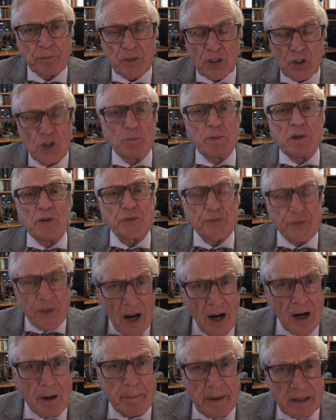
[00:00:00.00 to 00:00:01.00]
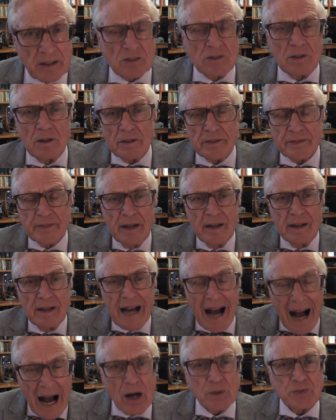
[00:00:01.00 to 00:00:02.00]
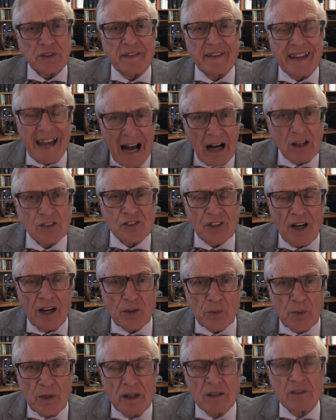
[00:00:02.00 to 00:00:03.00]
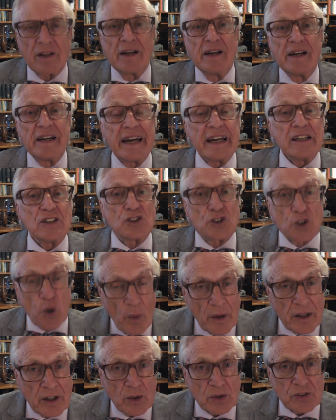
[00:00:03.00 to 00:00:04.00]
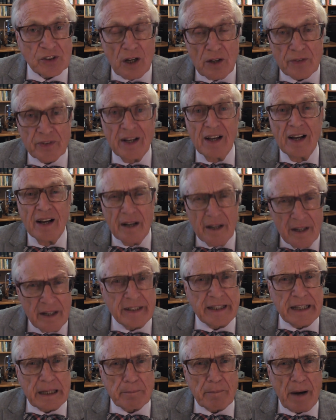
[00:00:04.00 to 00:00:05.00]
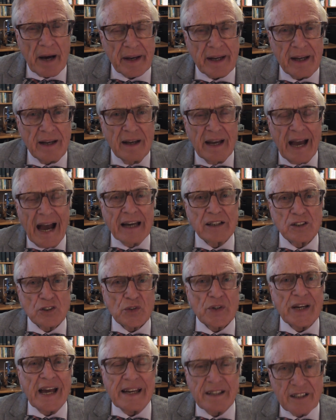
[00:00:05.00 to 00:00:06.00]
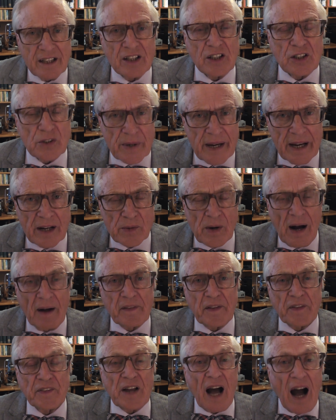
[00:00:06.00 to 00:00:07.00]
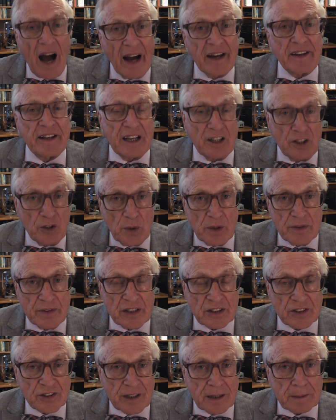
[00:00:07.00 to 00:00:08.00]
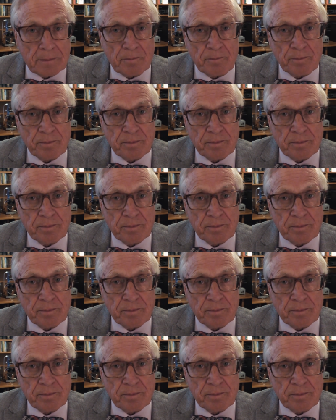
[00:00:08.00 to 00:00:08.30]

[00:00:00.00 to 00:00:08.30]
You'd be far better off out in the outside world, enjoying yourself, earning money and creating a career rather than hiding in university.